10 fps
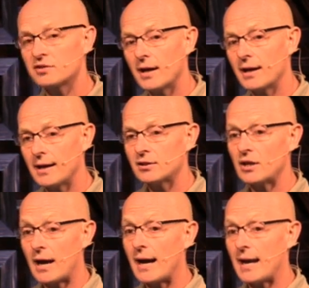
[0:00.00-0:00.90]
I,
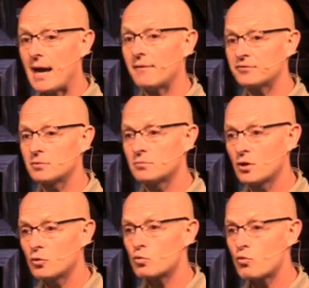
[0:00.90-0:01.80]
I, I have some
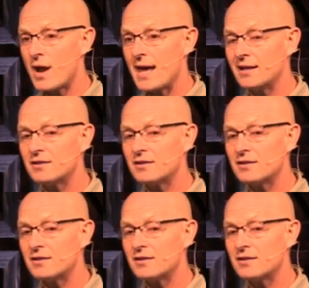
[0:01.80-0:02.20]
red in